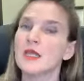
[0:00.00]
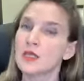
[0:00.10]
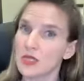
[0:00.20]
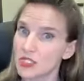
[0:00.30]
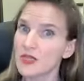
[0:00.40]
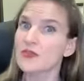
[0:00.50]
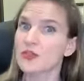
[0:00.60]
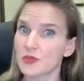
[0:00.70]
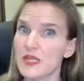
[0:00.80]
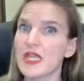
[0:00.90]
you actually have
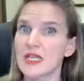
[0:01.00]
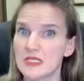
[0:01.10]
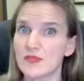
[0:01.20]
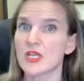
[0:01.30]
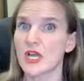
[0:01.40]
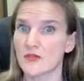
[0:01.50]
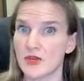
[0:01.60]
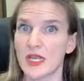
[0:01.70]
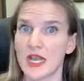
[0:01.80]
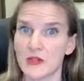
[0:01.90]
three days of
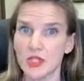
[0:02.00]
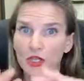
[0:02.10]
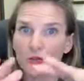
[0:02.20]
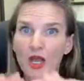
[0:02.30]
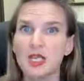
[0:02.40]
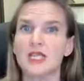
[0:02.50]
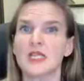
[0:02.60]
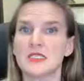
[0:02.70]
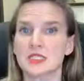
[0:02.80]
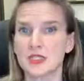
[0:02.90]
recovery now that your body
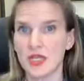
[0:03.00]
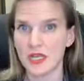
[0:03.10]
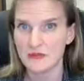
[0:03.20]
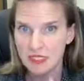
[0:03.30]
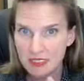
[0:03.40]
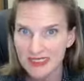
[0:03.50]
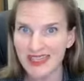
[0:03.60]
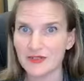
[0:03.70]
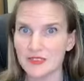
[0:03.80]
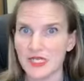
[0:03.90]
needs to kind of
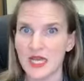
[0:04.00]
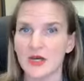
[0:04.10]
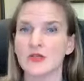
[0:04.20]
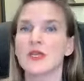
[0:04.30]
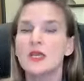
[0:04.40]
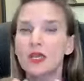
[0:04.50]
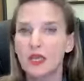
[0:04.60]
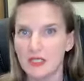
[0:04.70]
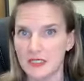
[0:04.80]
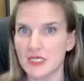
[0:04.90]
settle down
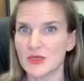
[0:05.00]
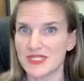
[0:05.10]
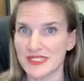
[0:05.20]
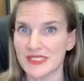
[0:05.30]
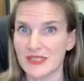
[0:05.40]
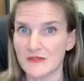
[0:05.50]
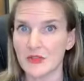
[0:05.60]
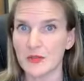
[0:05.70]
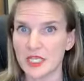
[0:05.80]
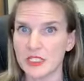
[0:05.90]
and decrease its
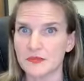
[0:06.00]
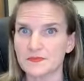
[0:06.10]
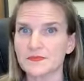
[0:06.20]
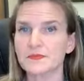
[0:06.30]
inflammation